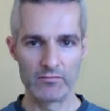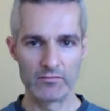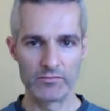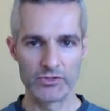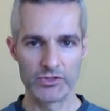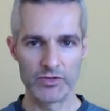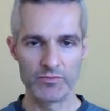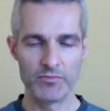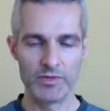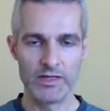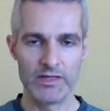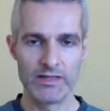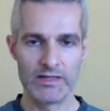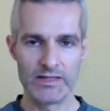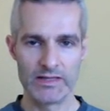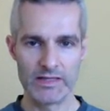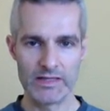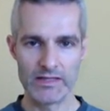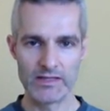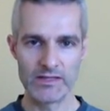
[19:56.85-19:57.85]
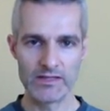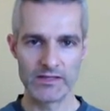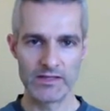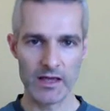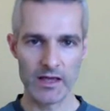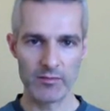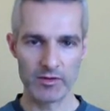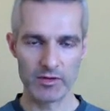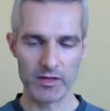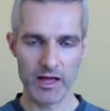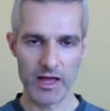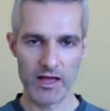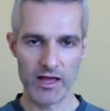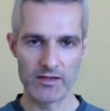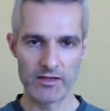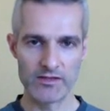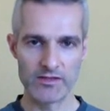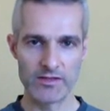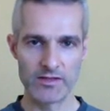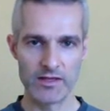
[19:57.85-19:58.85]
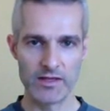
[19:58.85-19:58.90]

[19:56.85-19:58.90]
to be destabilized,